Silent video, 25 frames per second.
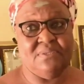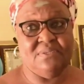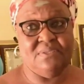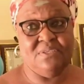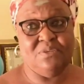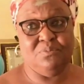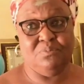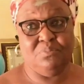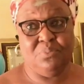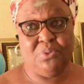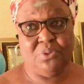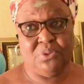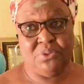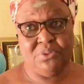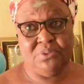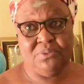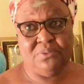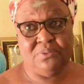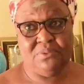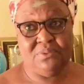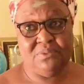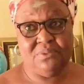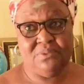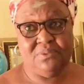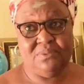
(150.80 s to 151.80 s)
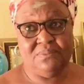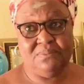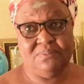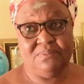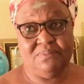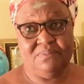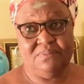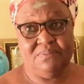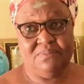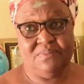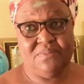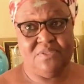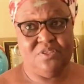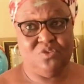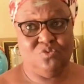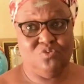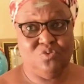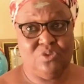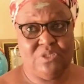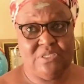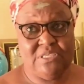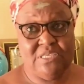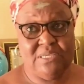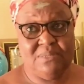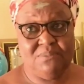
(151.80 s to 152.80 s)
it's a burden to
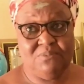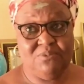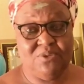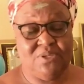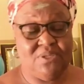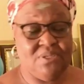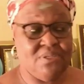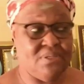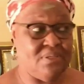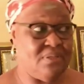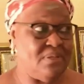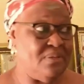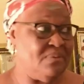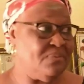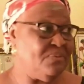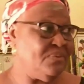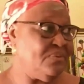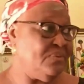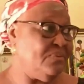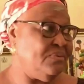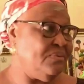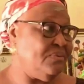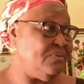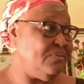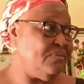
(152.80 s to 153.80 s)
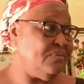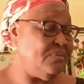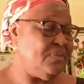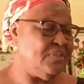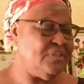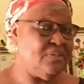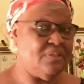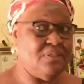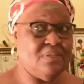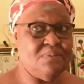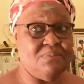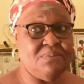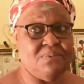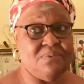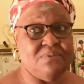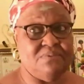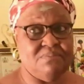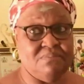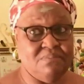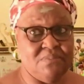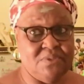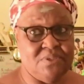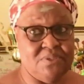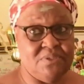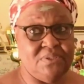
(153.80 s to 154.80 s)
them when it comes to, in terms of
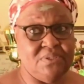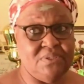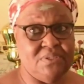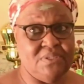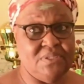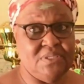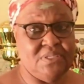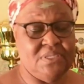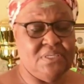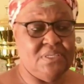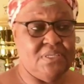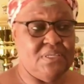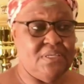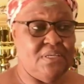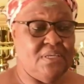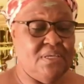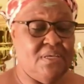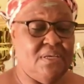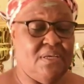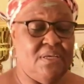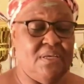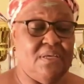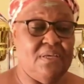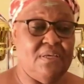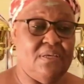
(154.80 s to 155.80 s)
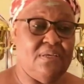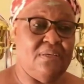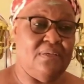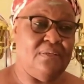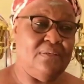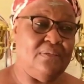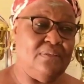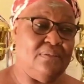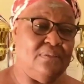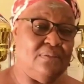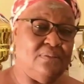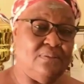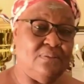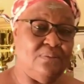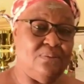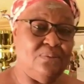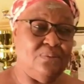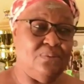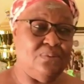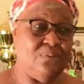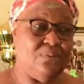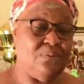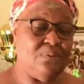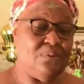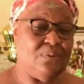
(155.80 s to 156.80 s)
money.
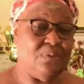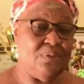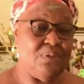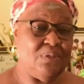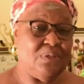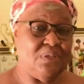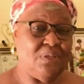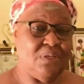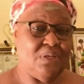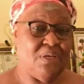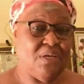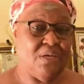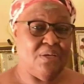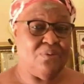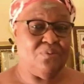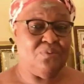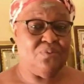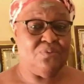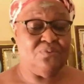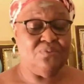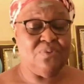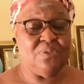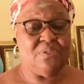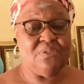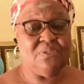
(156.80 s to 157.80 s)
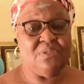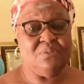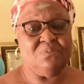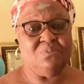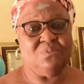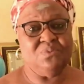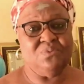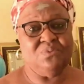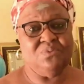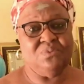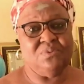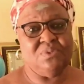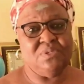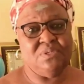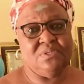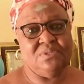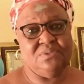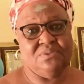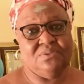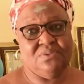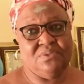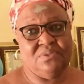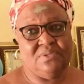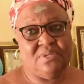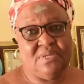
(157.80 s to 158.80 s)
I would want them to
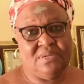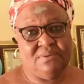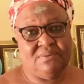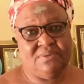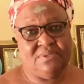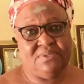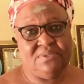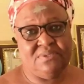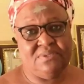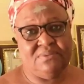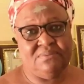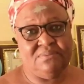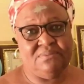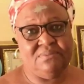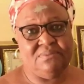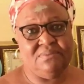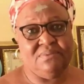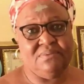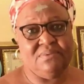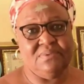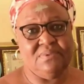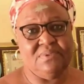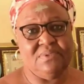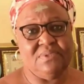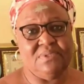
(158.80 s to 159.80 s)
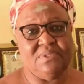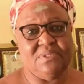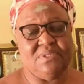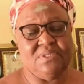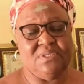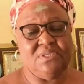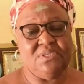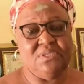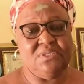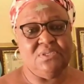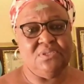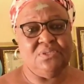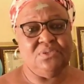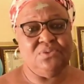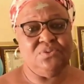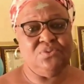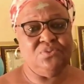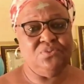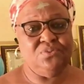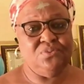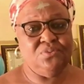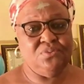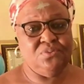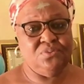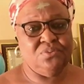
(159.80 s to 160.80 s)
change the narrative,
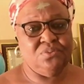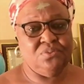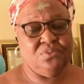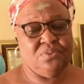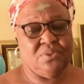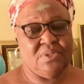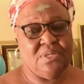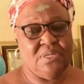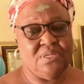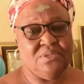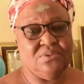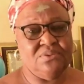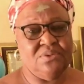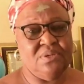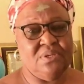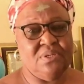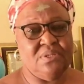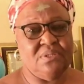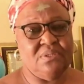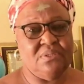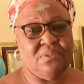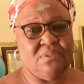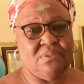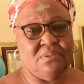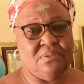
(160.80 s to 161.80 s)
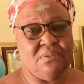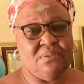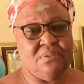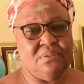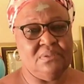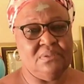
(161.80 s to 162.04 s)
to actually